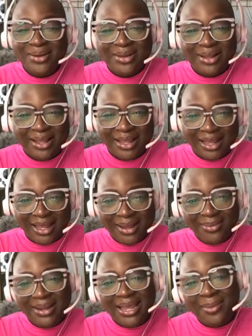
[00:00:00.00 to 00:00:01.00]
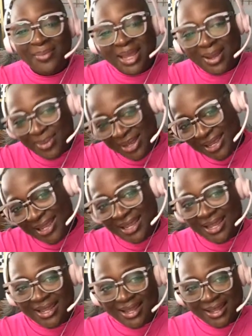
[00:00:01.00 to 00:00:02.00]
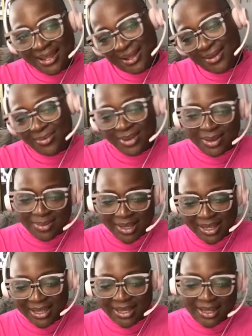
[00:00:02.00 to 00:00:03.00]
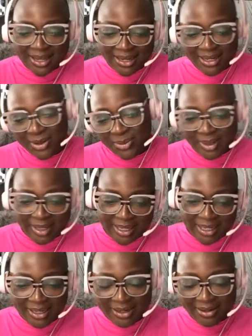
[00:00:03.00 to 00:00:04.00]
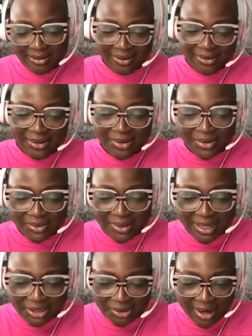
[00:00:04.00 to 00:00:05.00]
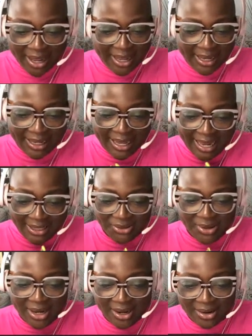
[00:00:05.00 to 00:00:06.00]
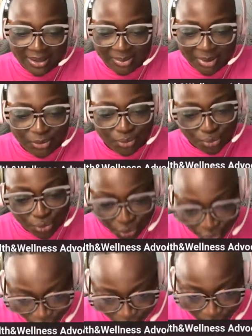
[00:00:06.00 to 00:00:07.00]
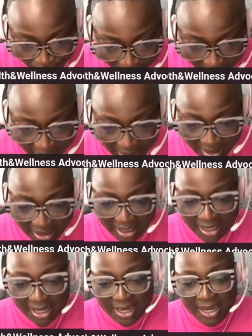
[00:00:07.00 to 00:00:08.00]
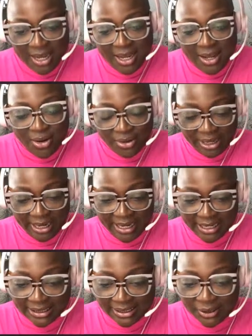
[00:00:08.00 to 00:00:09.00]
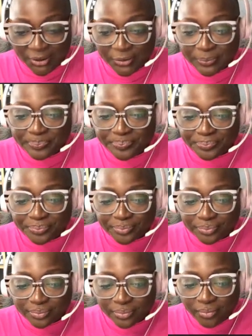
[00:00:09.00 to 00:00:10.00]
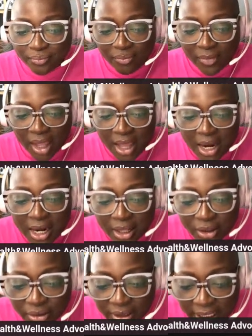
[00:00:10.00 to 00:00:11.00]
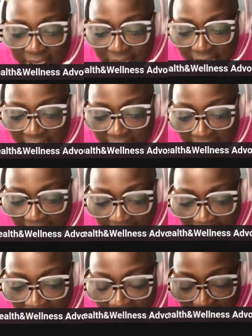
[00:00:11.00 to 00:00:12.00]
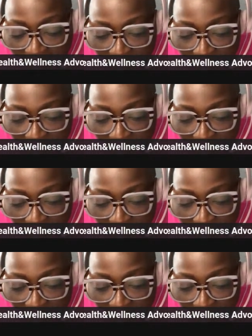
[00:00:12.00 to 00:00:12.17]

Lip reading: look. I'm like, maybe a little bit. I try. I try not to be rude. Okay, so another thing that I